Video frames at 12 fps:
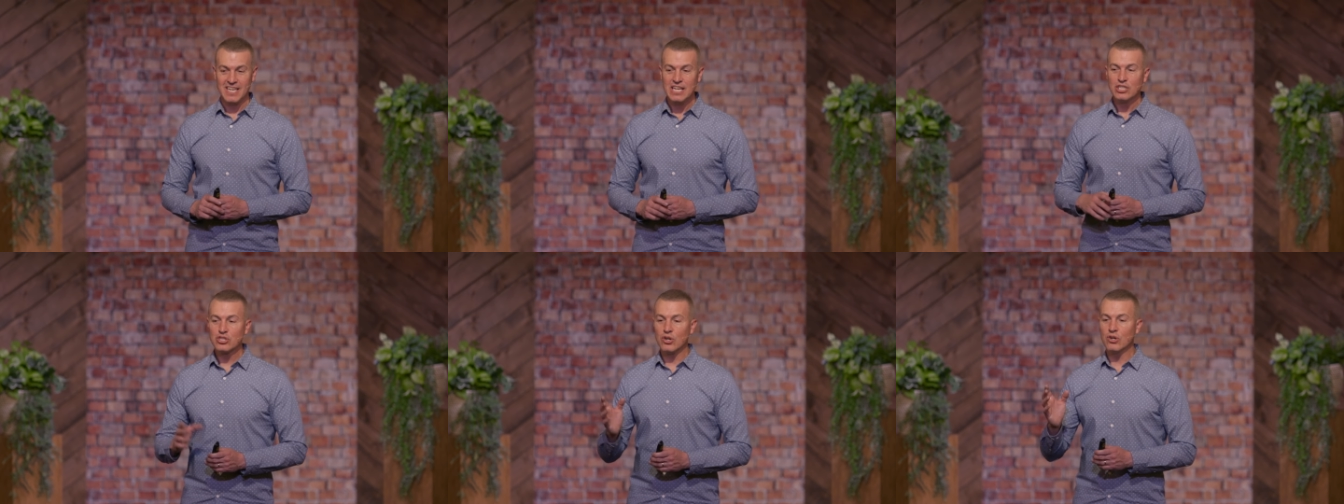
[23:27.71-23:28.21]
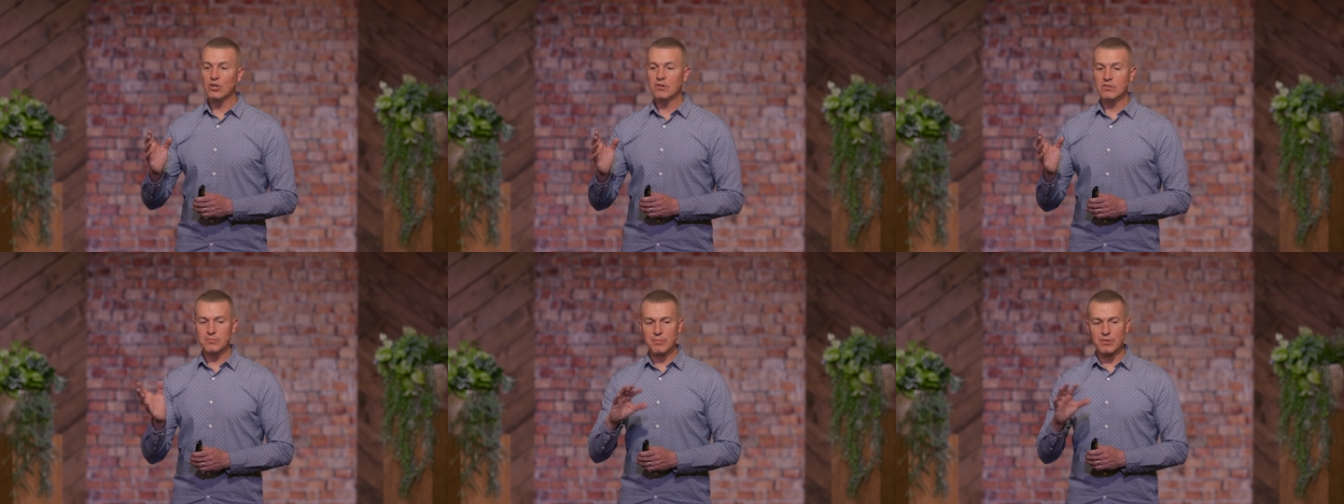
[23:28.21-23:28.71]
So
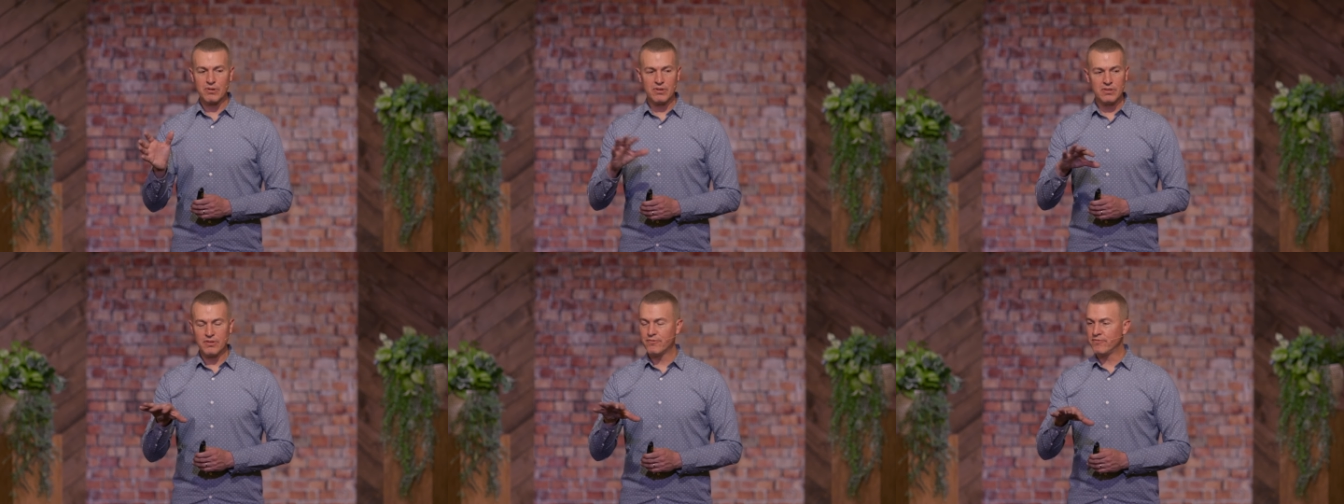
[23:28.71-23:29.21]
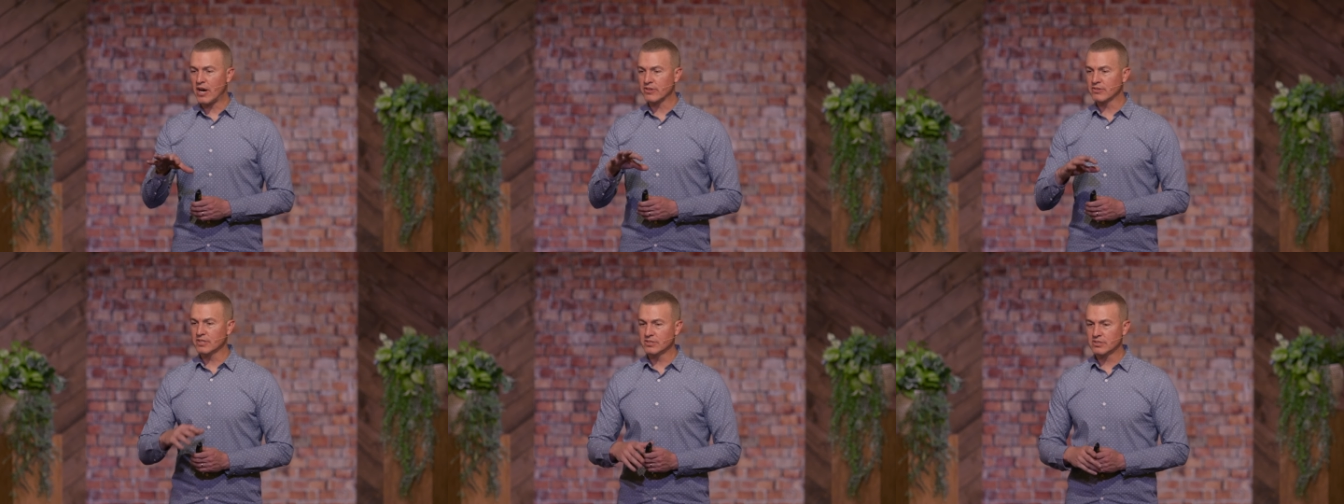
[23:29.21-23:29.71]
remember the
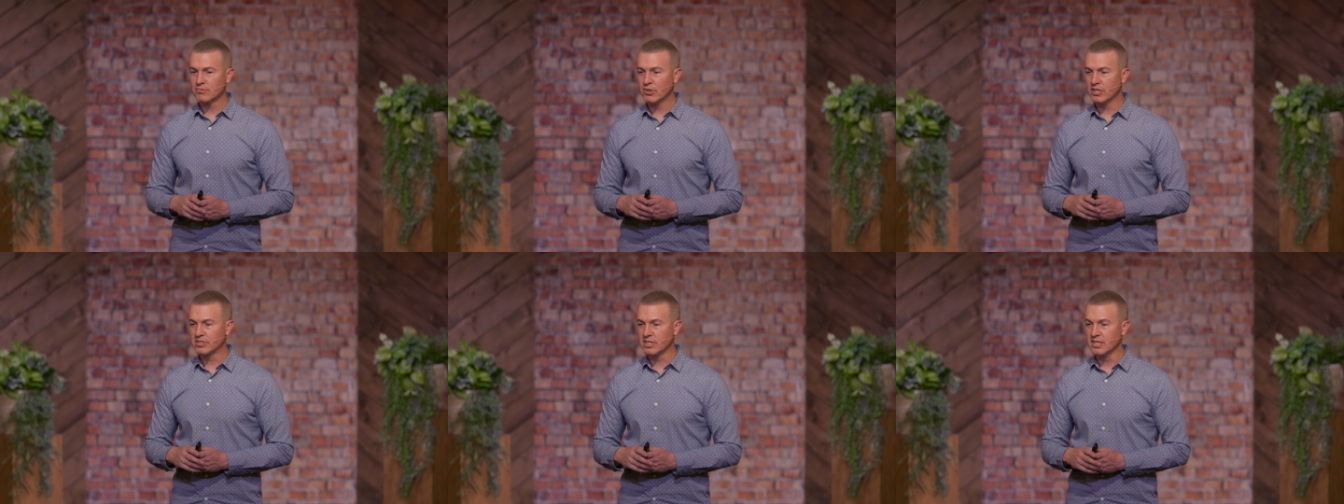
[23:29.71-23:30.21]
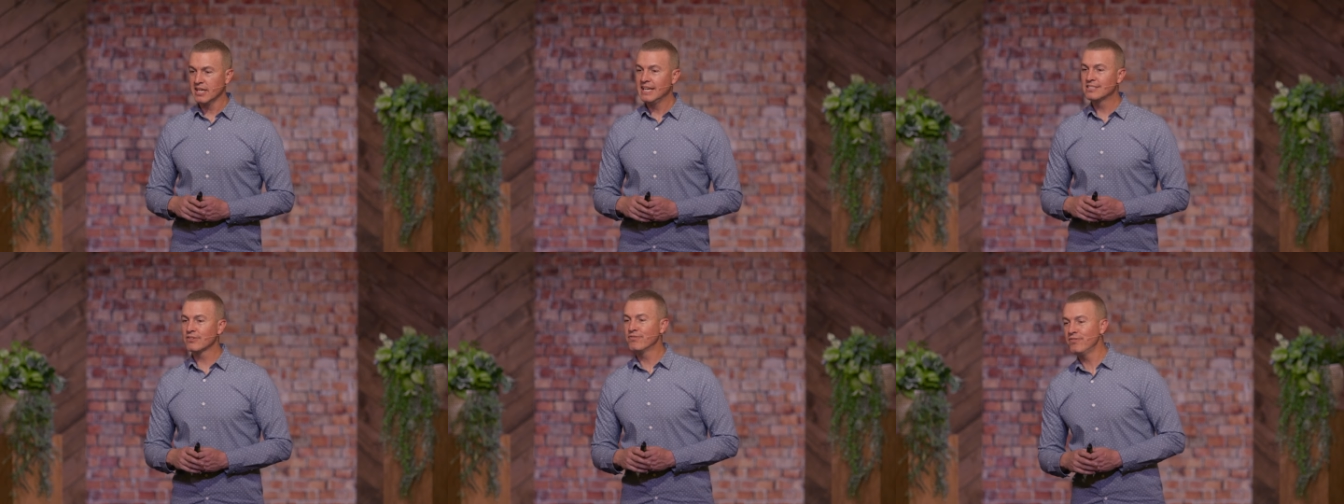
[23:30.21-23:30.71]
fatherless, what is he?
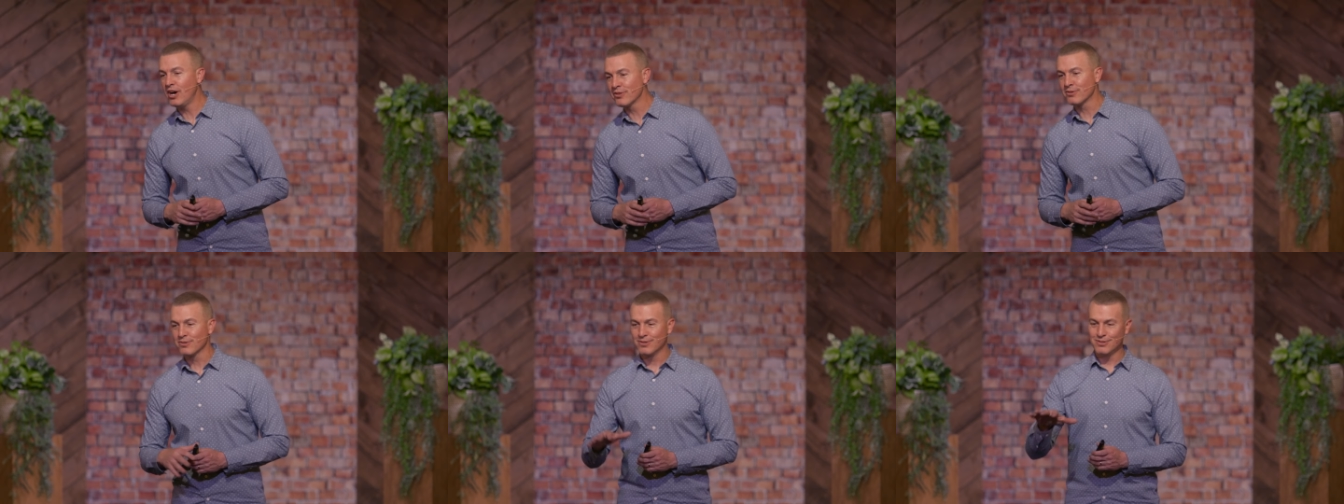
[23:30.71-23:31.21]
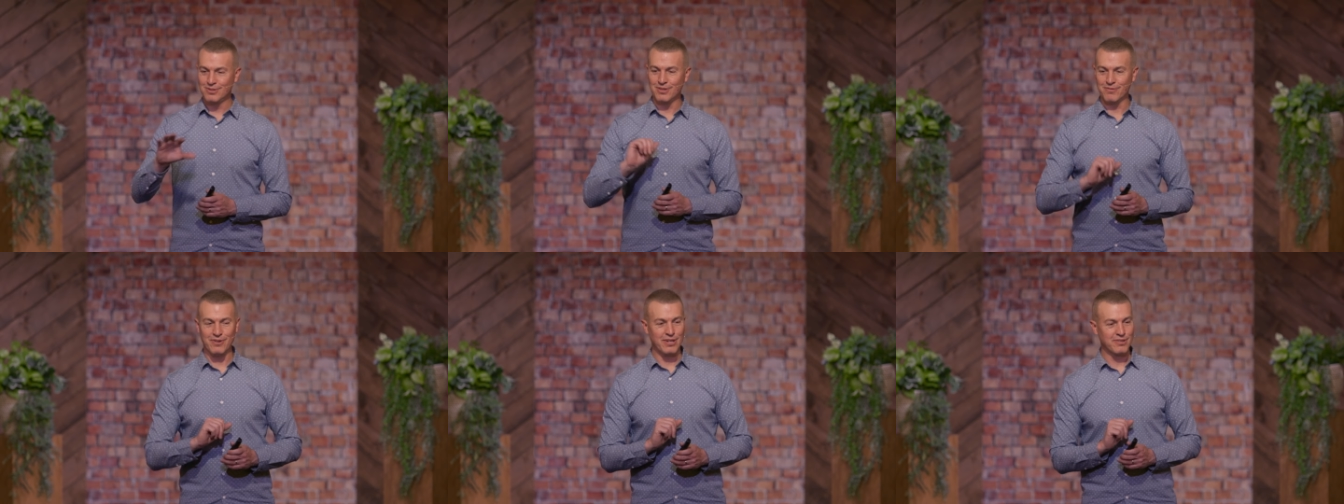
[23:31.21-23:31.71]
He's a father to the
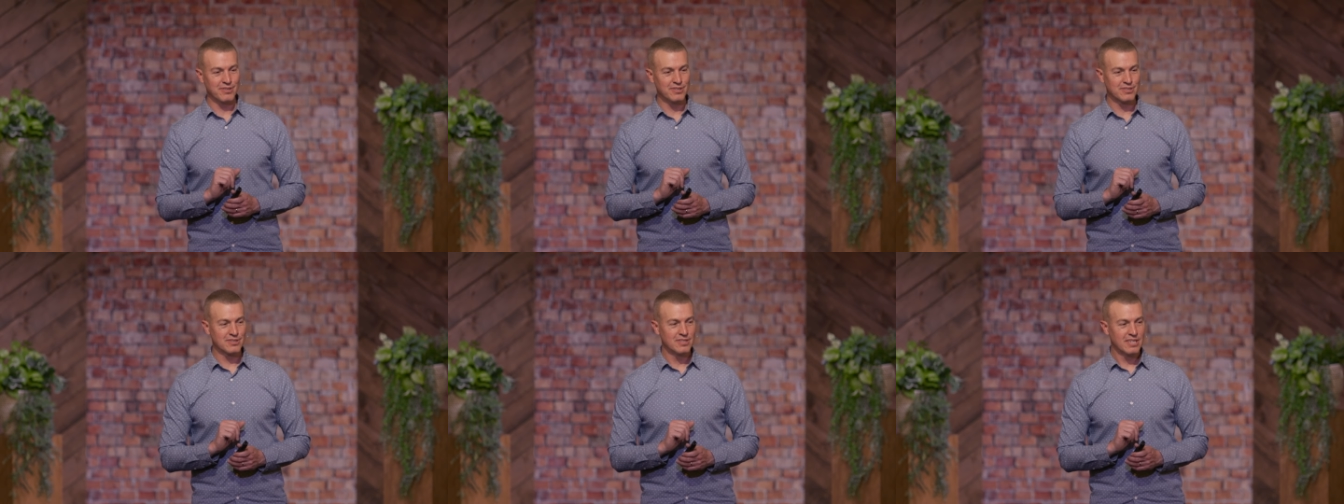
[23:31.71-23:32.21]
fatherless.